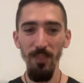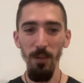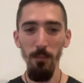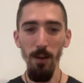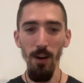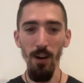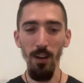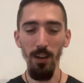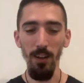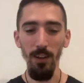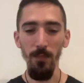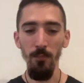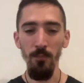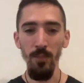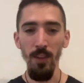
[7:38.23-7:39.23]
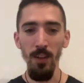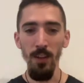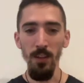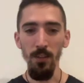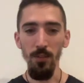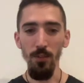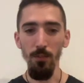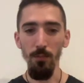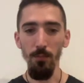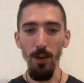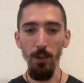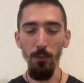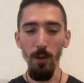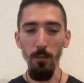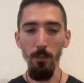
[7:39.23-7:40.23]
Mark. So, by
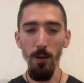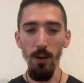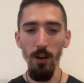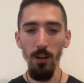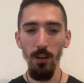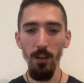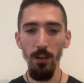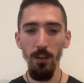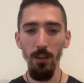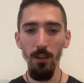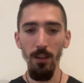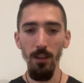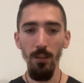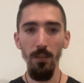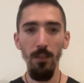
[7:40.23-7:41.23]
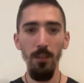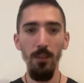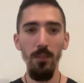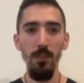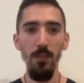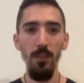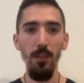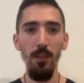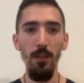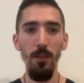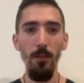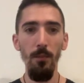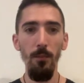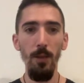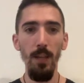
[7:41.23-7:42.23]
the way, Mark
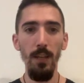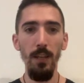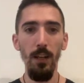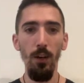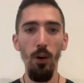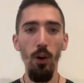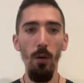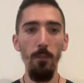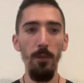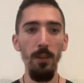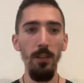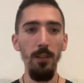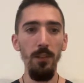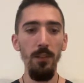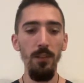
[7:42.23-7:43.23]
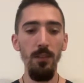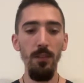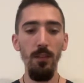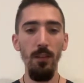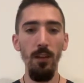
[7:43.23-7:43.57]
made a comment.